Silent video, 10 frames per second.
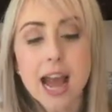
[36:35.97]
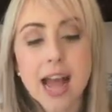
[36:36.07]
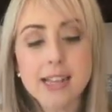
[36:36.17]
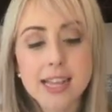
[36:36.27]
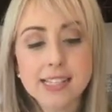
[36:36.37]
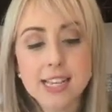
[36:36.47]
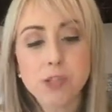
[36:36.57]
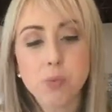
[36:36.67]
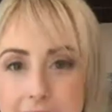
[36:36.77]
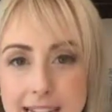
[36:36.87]
And
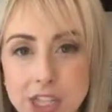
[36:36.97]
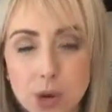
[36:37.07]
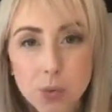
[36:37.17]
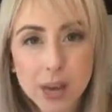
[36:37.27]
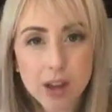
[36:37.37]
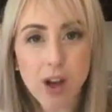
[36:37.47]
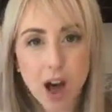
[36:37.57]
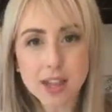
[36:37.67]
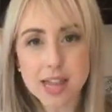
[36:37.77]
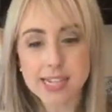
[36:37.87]
it's the real
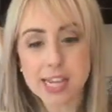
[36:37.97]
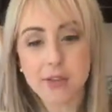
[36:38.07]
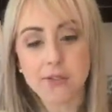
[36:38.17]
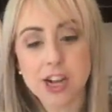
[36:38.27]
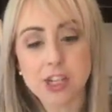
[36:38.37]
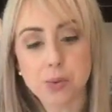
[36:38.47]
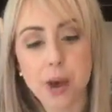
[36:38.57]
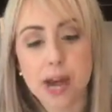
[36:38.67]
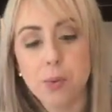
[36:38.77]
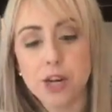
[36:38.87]
authentic French
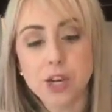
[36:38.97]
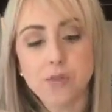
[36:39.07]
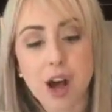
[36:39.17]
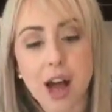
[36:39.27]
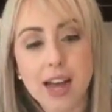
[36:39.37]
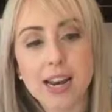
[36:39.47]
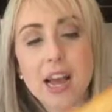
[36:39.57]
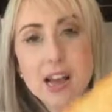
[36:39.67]
way when you've got